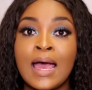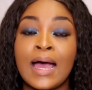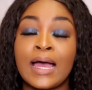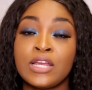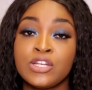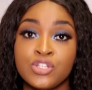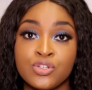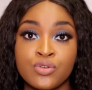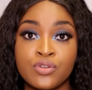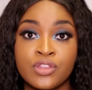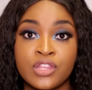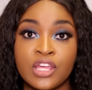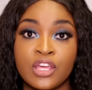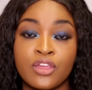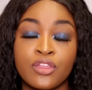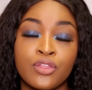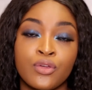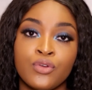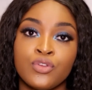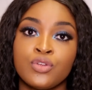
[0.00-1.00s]
I do
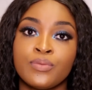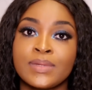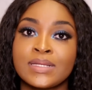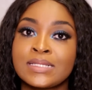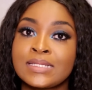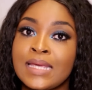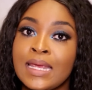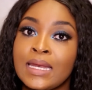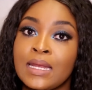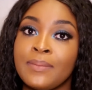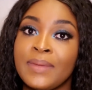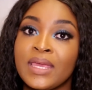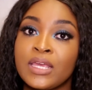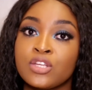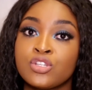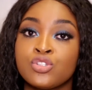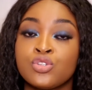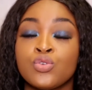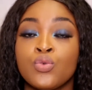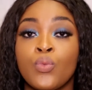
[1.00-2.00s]
think though you must tailor make
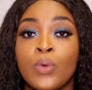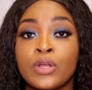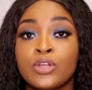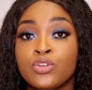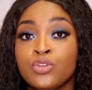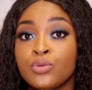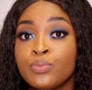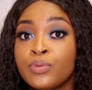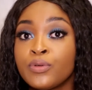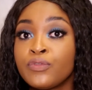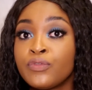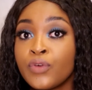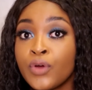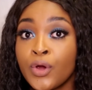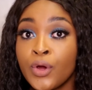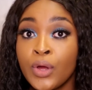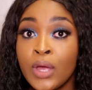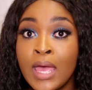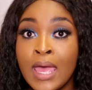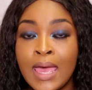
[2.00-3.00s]
it to what you
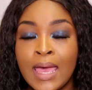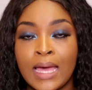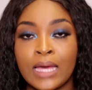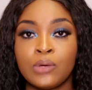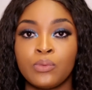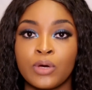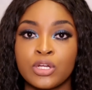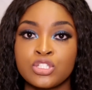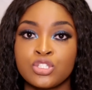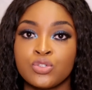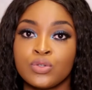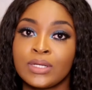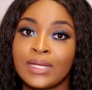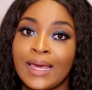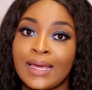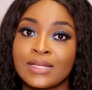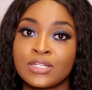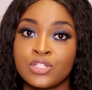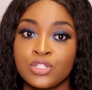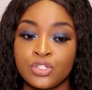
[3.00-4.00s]
prefer and what you
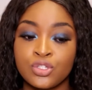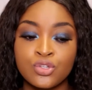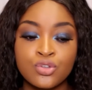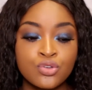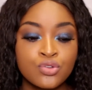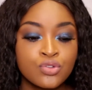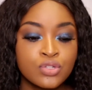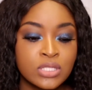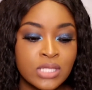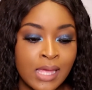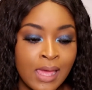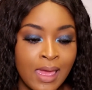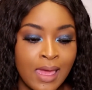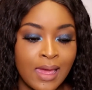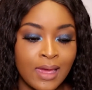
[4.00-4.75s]
like to use.